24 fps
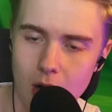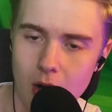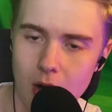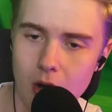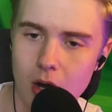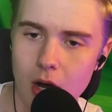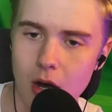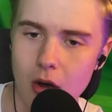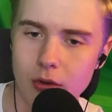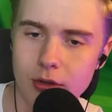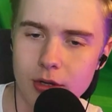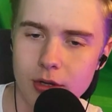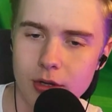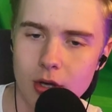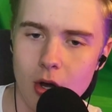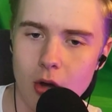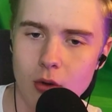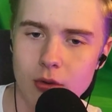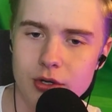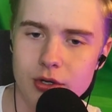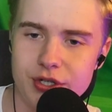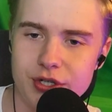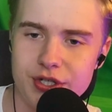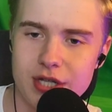Oh,
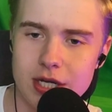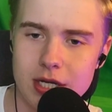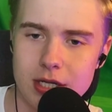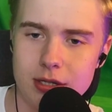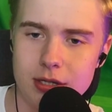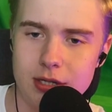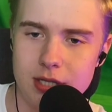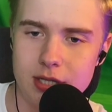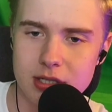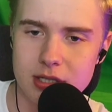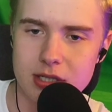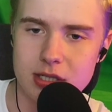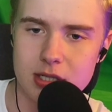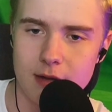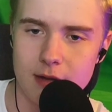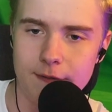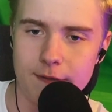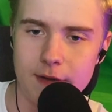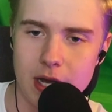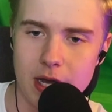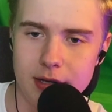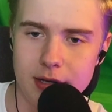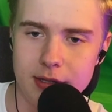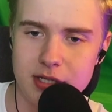you see this
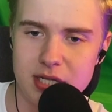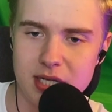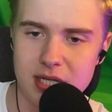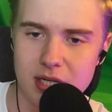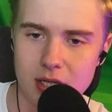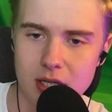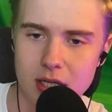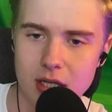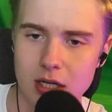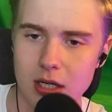event?